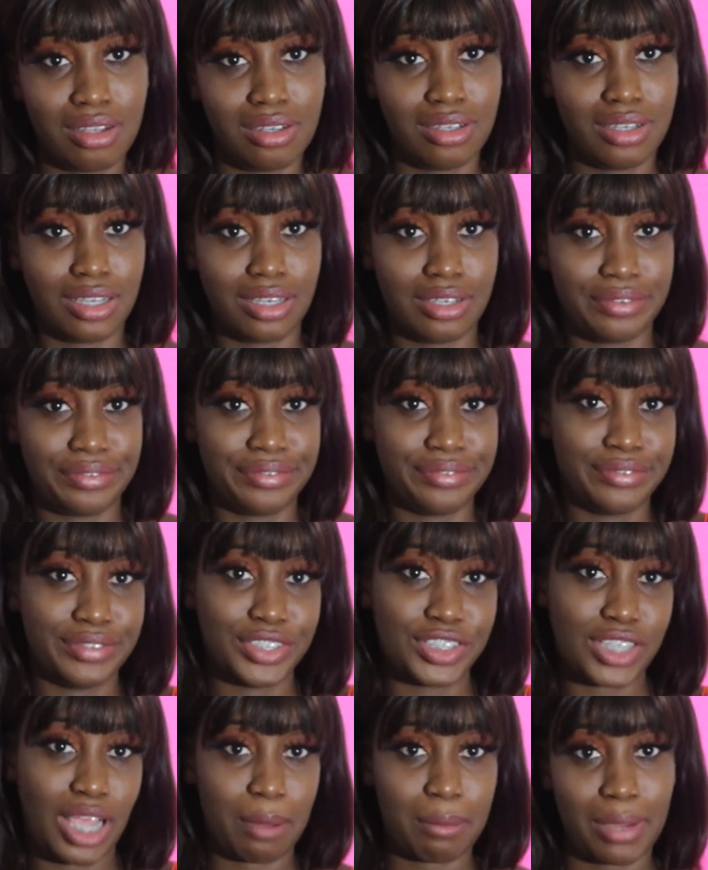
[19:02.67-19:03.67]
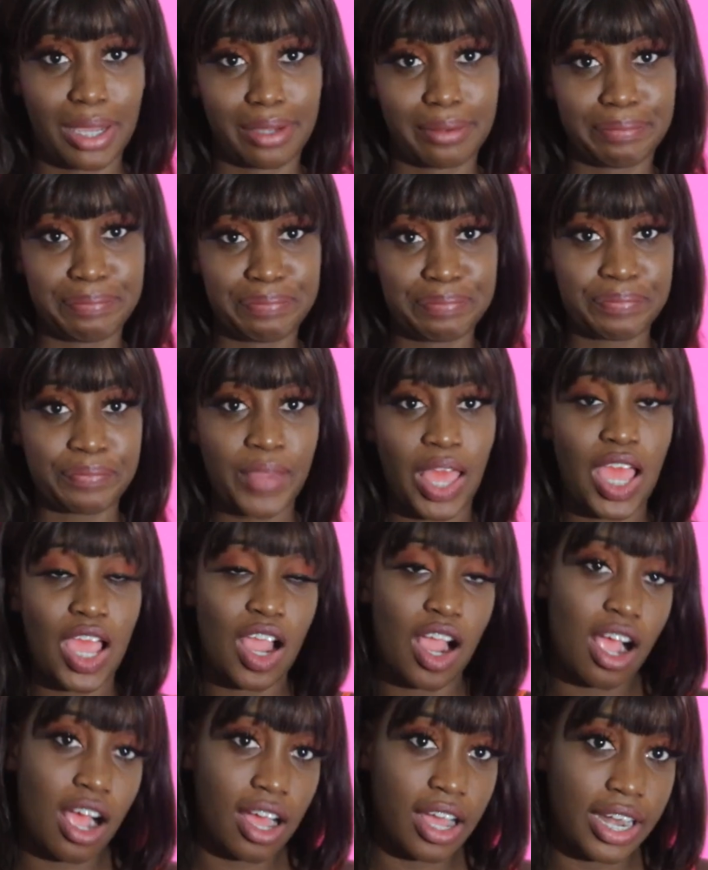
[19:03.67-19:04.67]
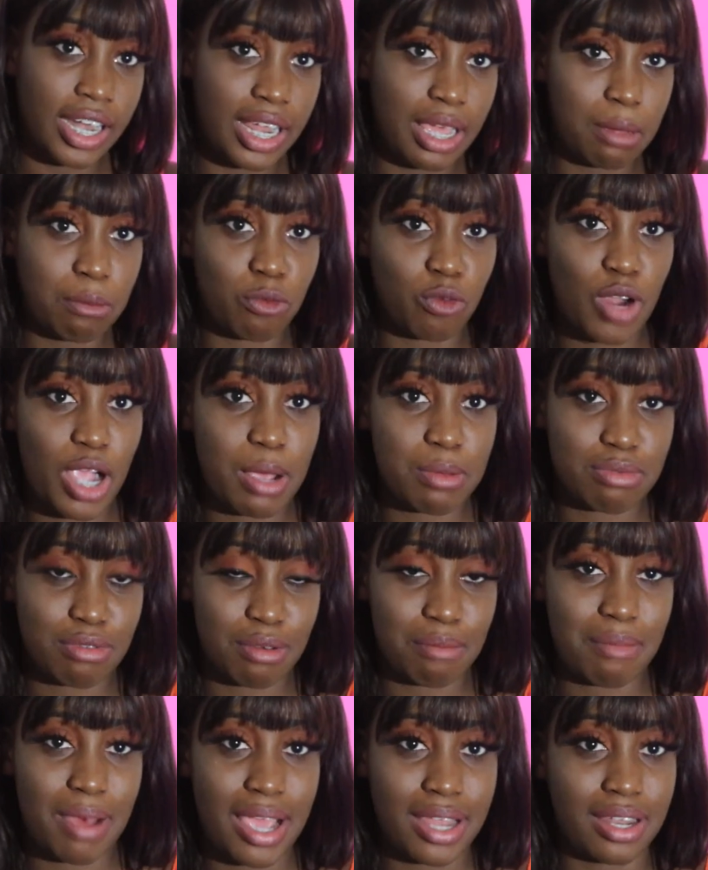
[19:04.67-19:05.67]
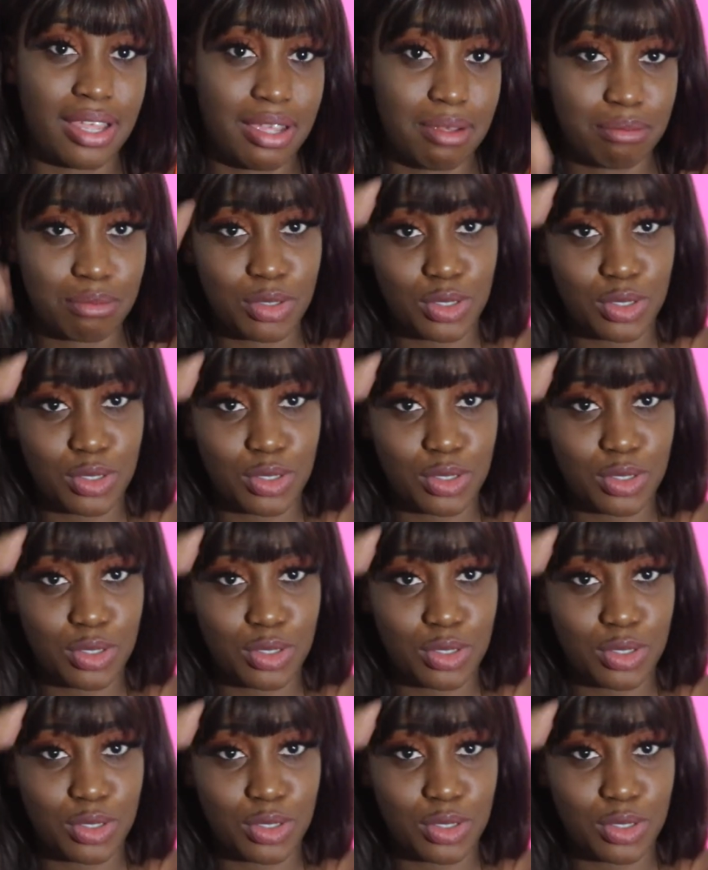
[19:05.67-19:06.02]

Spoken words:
Love, Shama. Her name rhymes with my name,